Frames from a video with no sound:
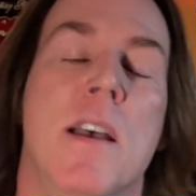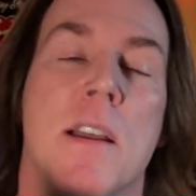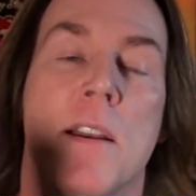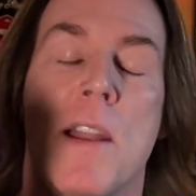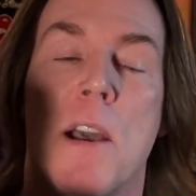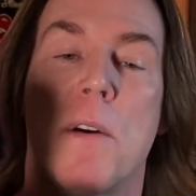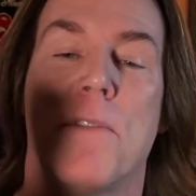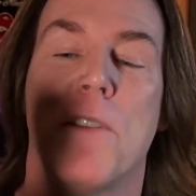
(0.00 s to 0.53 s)

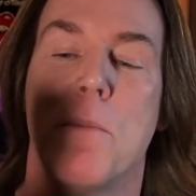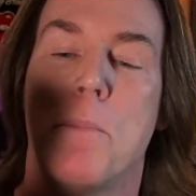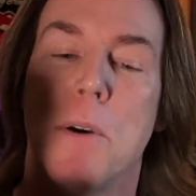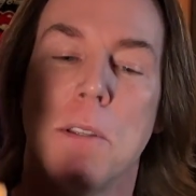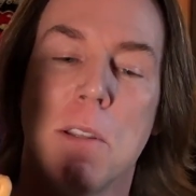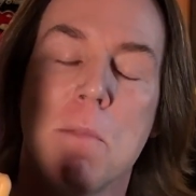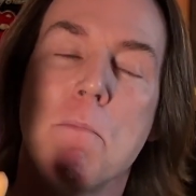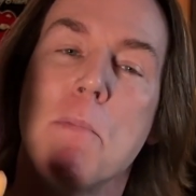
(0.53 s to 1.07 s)
Now, if you
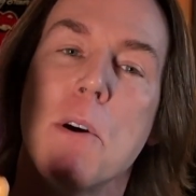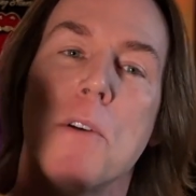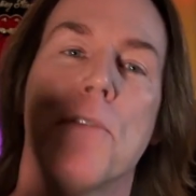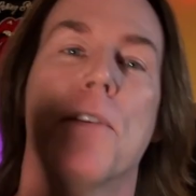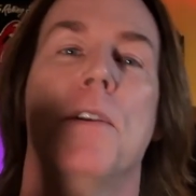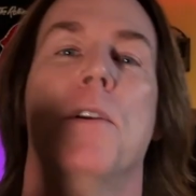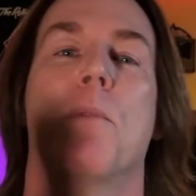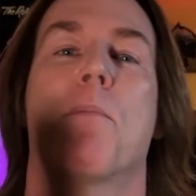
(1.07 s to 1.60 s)
put them both
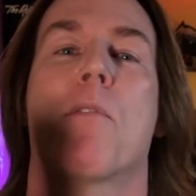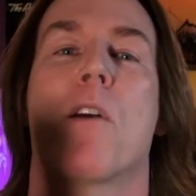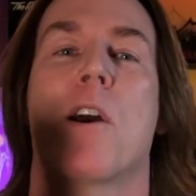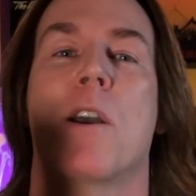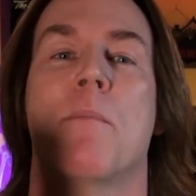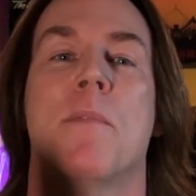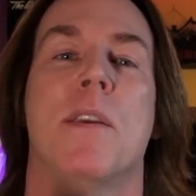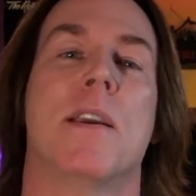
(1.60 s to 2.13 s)
in their
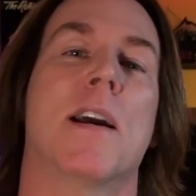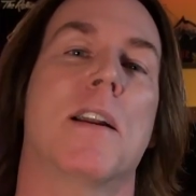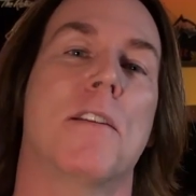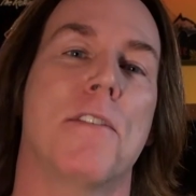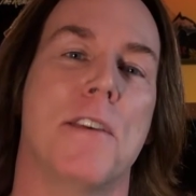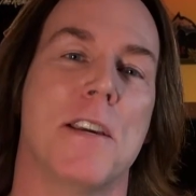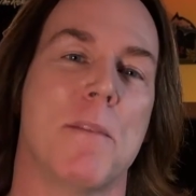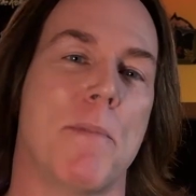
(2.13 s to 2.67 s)
prime, you got to
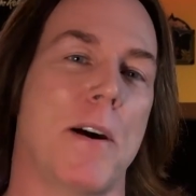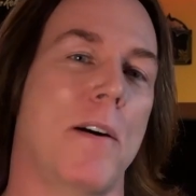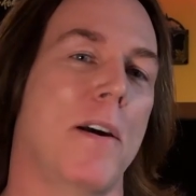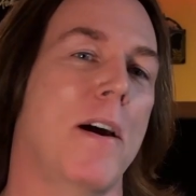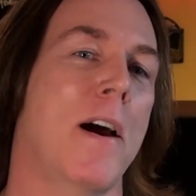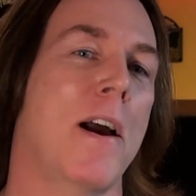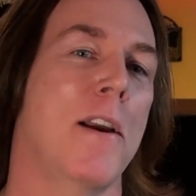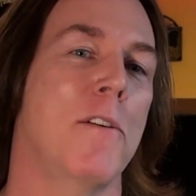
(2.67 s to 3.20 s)
think about
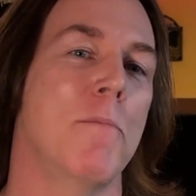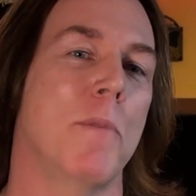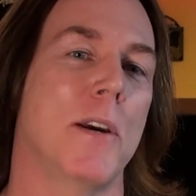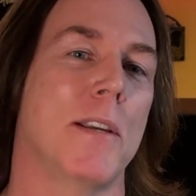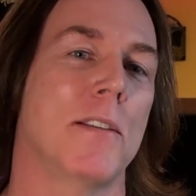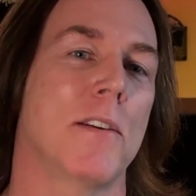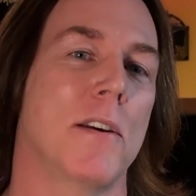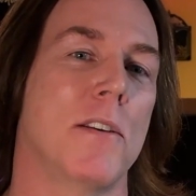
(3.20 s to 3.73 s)
Iron
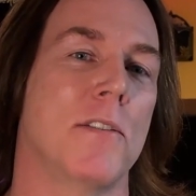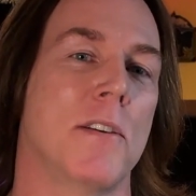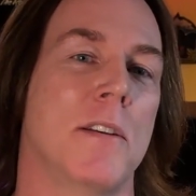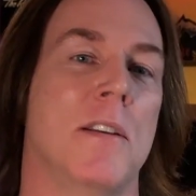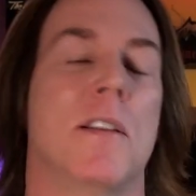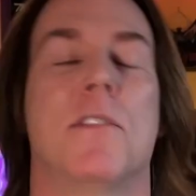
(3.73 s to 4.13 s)
Mike Tyson.